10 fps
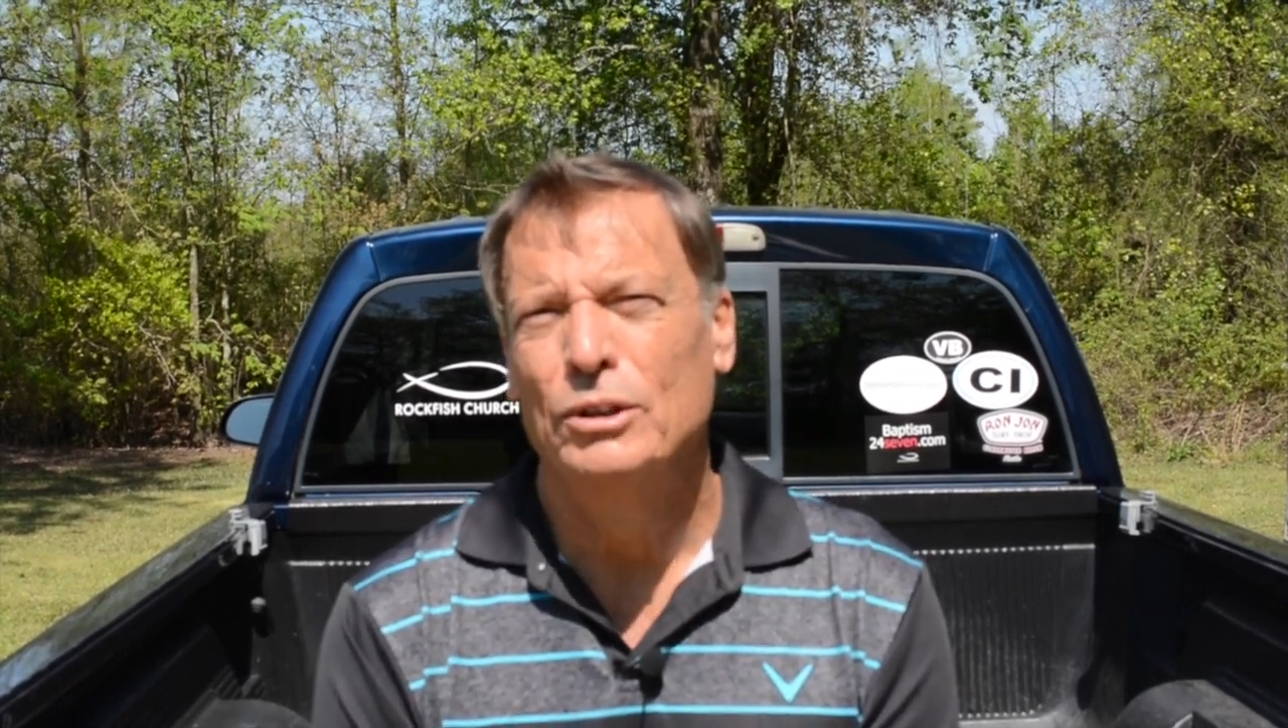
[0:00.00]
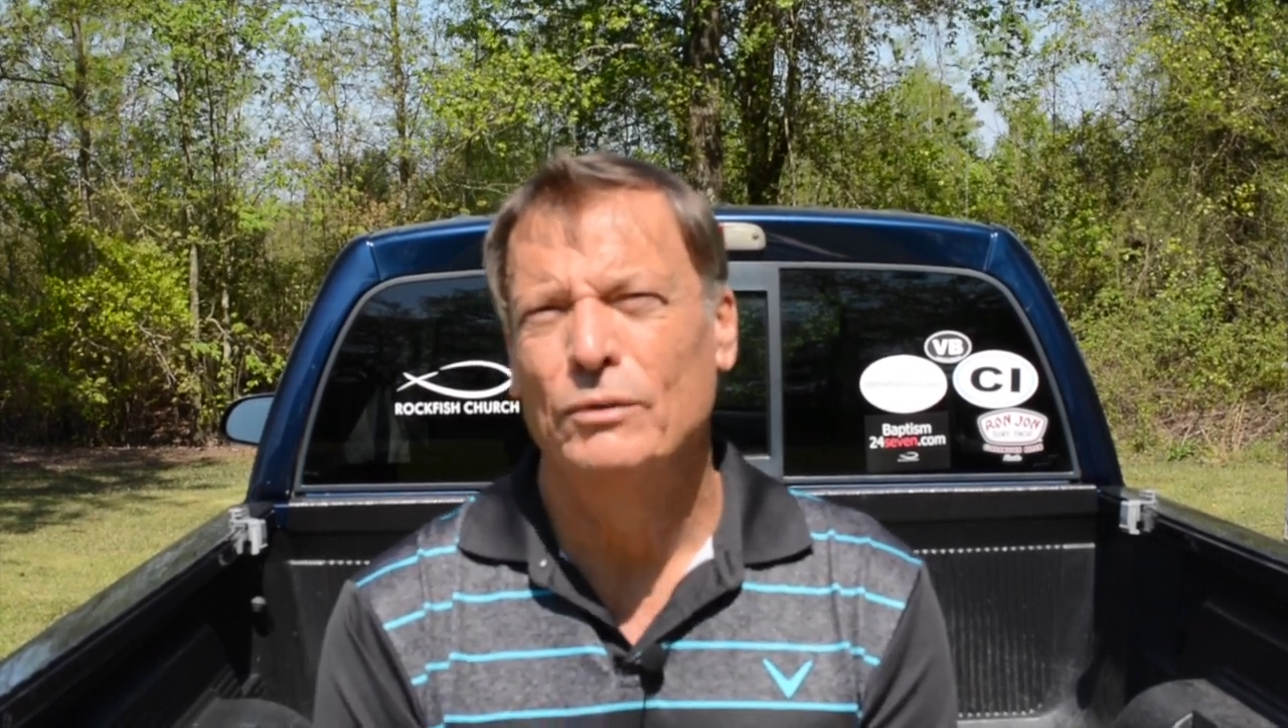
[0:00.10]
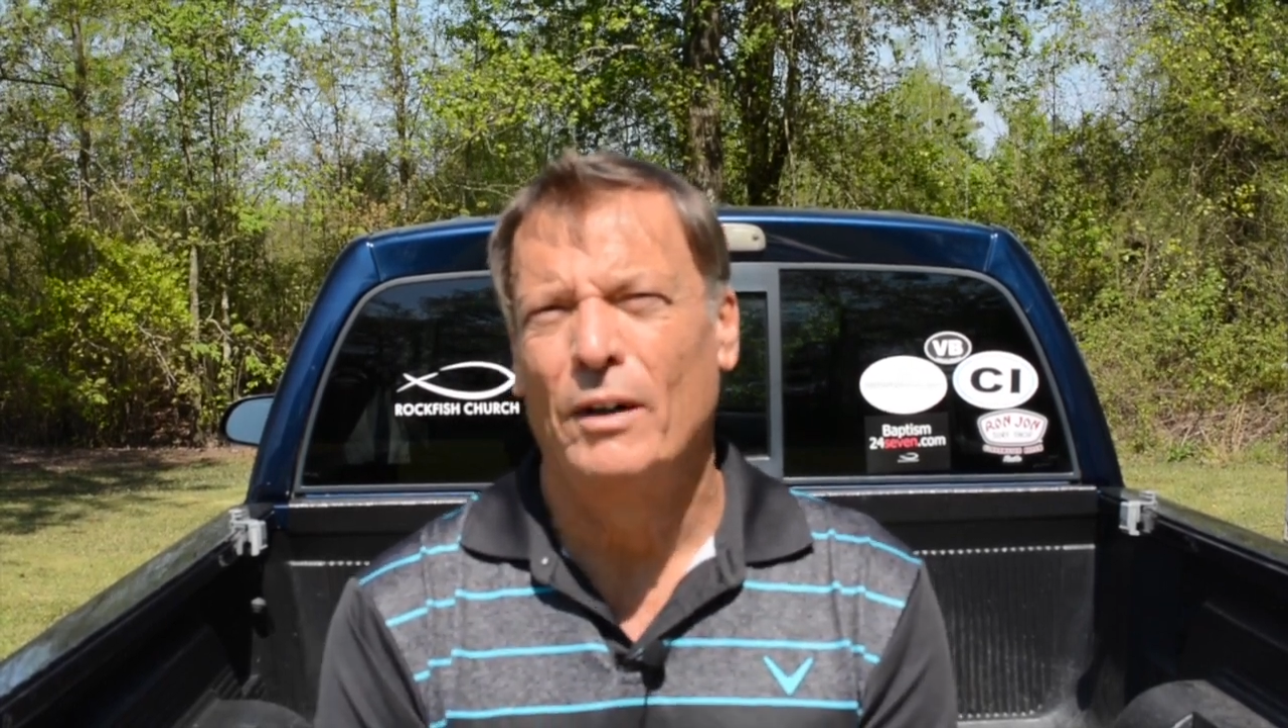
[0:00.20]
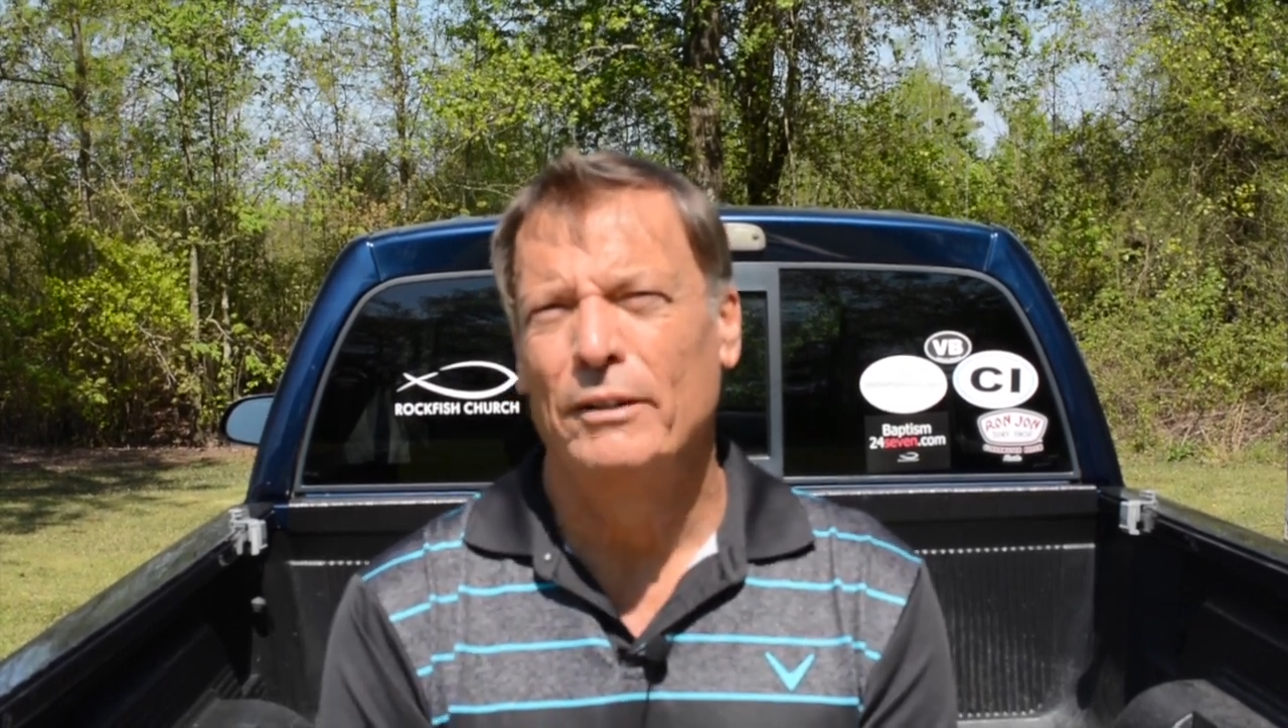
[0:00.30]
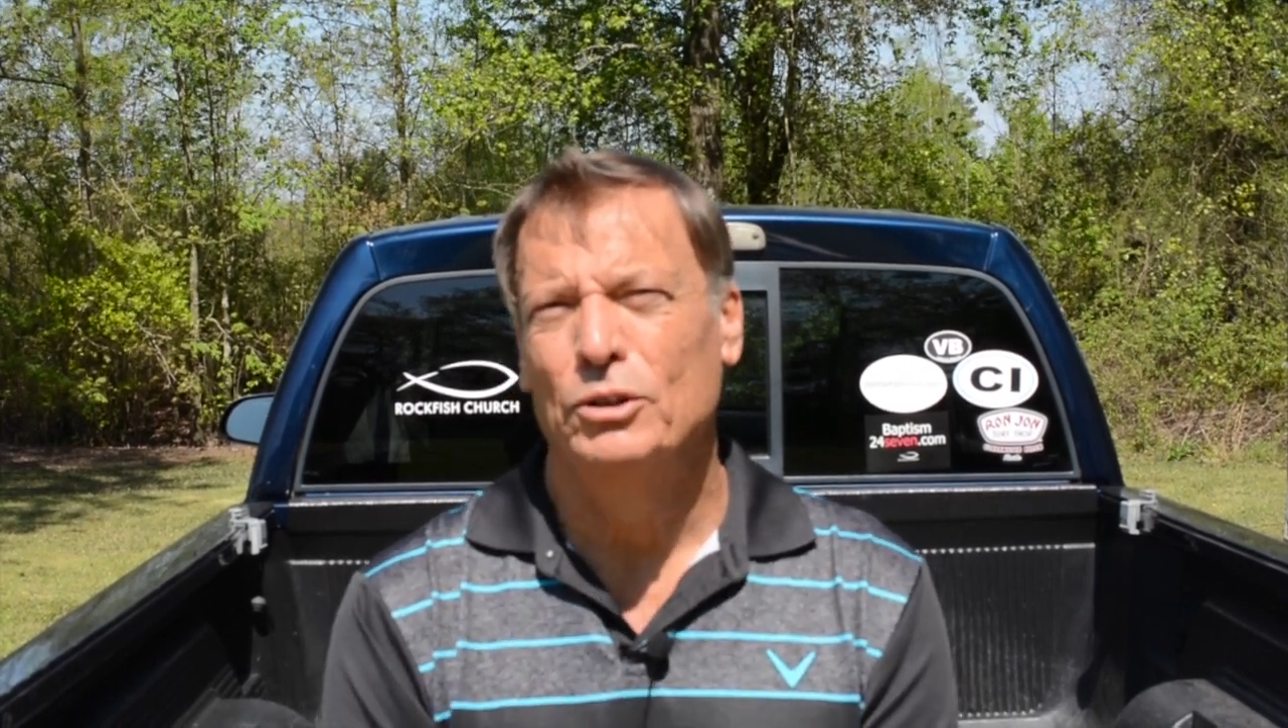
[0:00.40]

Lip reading: us, Father,